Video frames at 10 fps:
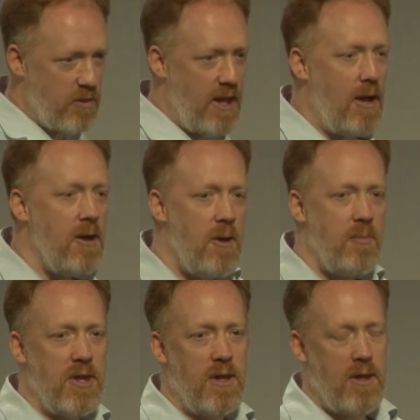all that,
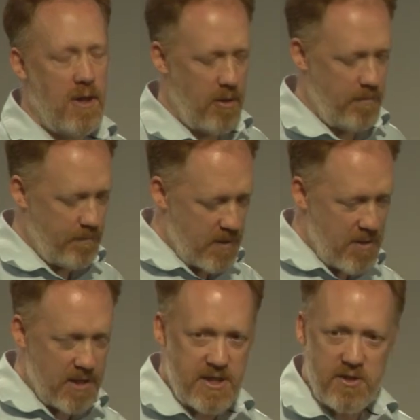but the
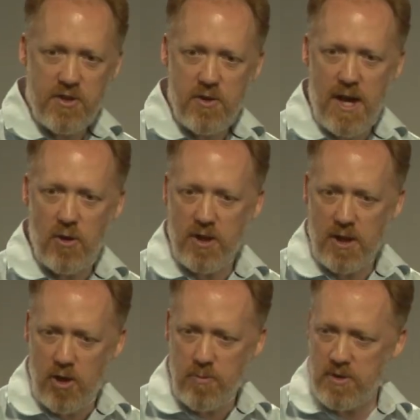ability to do that on a
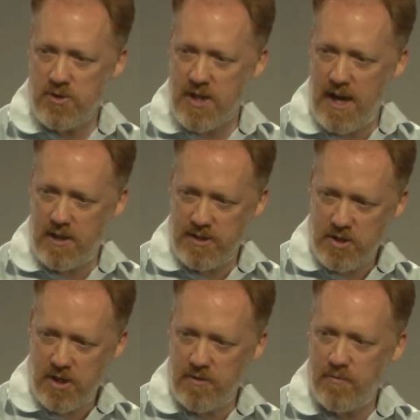global scale
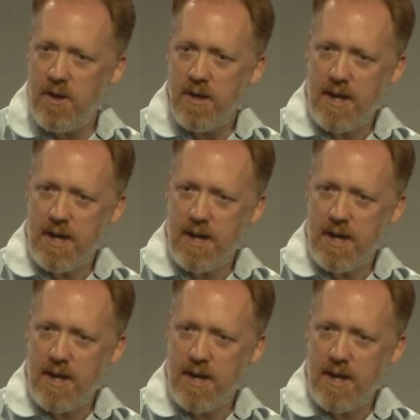is kind of